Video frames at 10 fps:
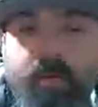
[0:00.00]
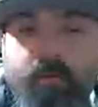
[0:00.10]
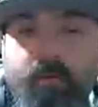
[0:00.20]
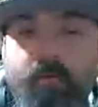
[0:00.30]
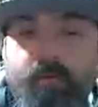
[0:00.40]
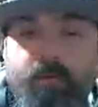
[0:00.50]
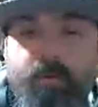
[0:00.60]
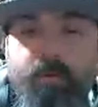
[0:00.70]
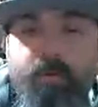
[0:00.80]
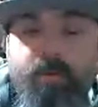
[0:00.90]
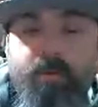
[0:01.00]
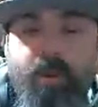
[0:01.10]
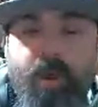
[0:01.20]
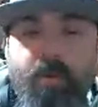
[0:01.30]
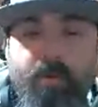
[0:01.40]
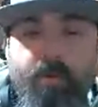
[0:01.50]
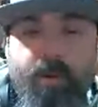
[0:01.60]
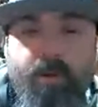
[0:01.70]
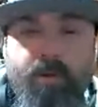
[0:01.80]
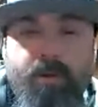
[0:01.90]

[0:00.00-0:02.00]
Told you we opened this cabin, man.